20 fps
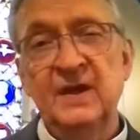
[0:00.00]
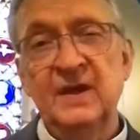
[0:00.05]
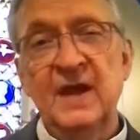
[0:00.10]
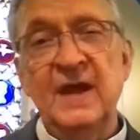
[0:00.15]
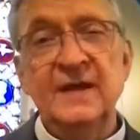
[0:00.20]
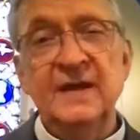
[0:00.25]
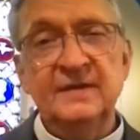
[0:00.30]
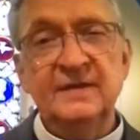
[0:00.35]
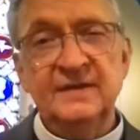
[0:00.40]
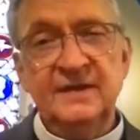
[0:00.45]

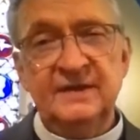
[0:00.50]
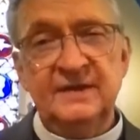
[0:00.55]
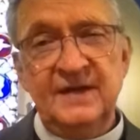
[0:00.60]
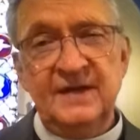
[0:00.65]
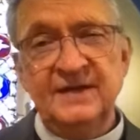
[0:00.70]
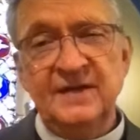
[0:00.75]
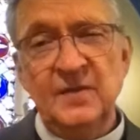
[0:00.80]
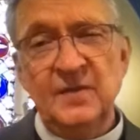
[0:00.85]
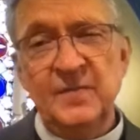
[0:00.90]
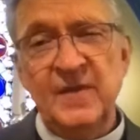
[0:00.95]
And the
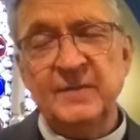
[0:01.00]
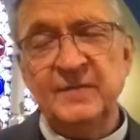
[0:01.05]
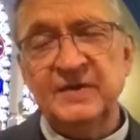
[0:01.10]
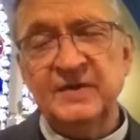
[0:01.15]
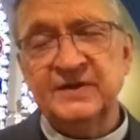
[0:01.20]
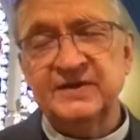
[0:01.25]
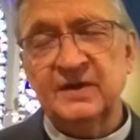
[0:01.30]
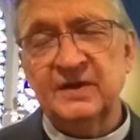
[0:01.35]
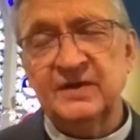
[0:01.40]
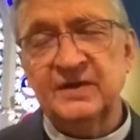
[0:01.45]
10
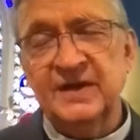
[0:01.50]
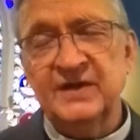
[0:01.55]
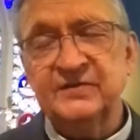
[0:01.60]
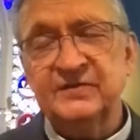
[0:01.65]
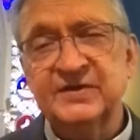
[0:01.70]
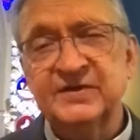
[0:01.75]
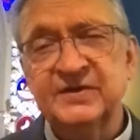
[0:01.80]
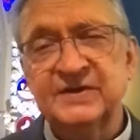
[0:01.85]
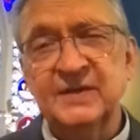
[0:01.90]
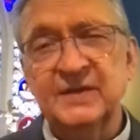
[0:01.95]
Commandments are
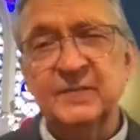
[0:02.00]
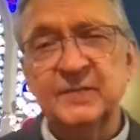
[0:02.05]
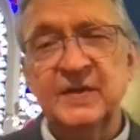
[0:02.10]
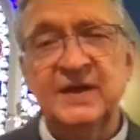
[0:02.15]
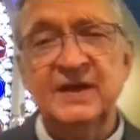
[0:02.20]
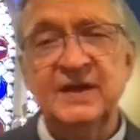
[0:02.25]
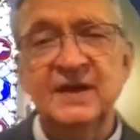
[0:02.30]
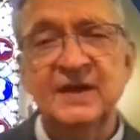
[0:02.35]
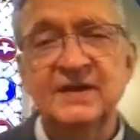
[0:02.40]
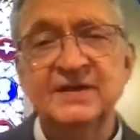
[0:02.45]
interesting
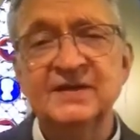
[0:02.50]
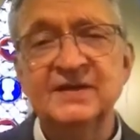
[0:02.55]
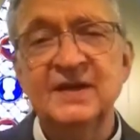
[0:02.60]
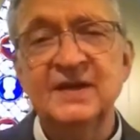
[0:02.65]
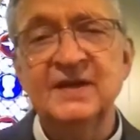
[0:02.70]
because